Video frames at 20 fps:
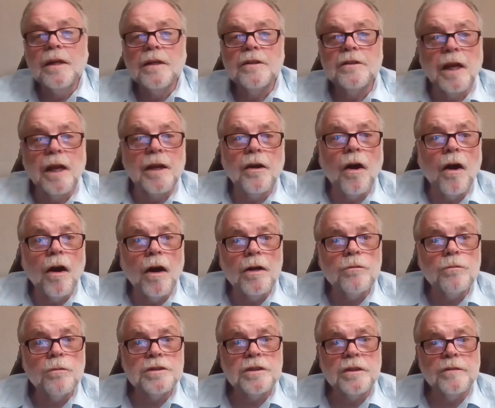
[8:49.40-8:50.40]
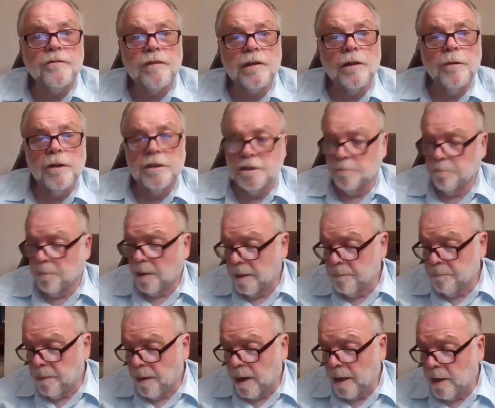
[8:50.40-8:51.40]
Teilhard was influenced by
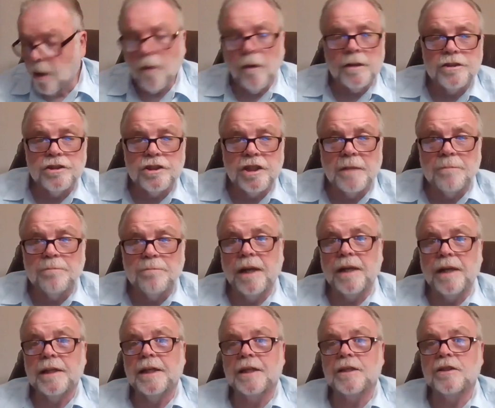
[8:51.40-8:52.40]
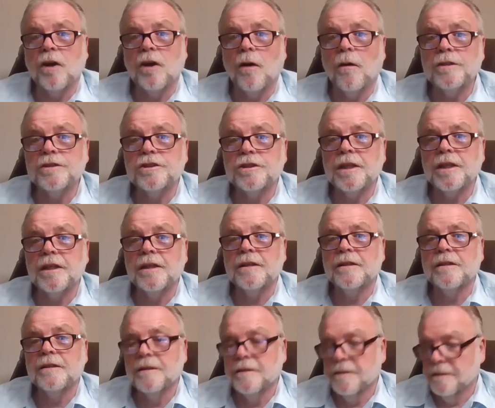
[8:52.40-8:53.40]
biology and paleontology,
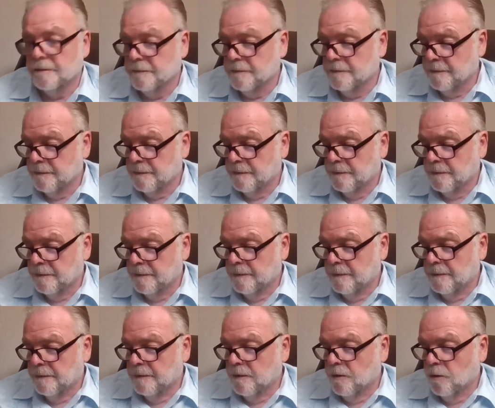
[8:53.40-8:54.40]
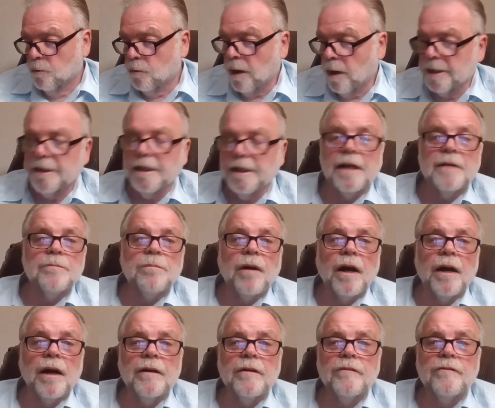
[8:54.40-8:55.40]
Whitehead
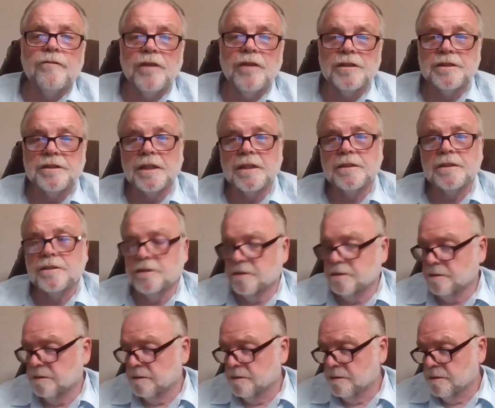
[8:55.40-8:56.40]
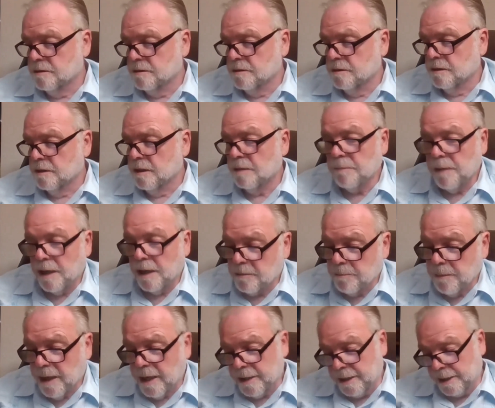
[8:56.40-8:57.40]
by physics and
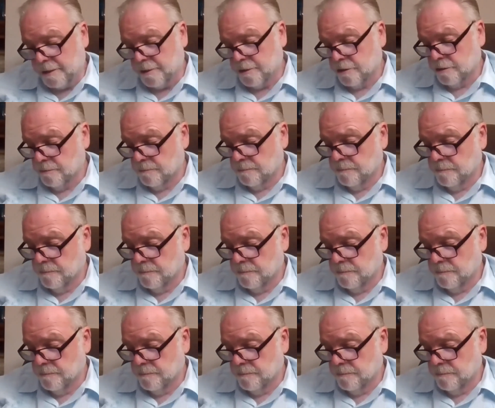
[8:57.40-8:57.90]
mathematics.